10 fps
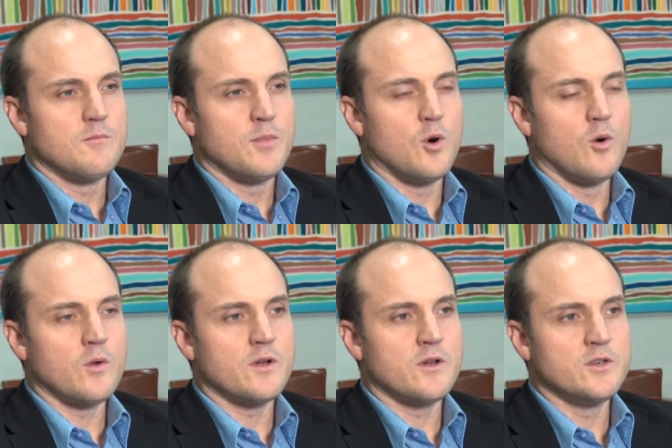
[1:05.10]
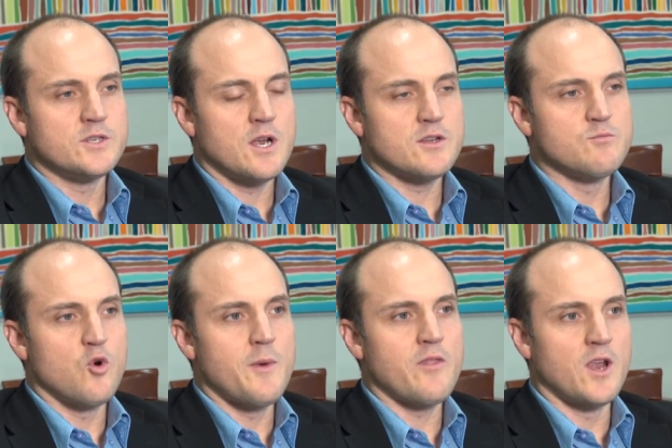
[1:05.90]
Paul, can you tell us
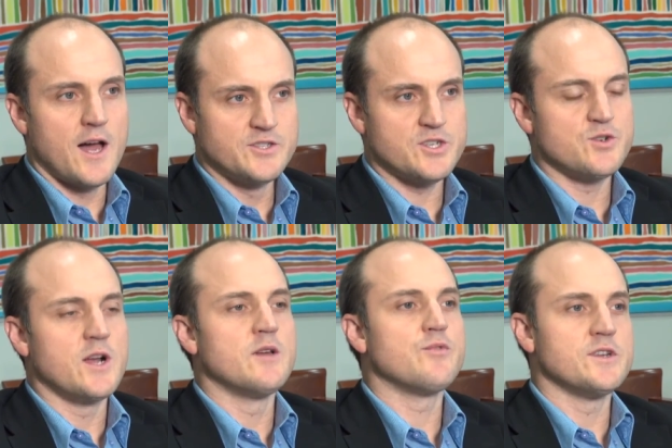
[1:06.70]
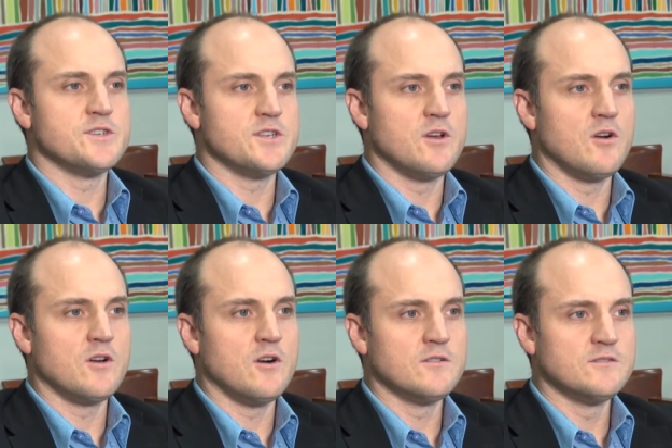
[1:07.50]
more about the large Australian presence in Hong Kong?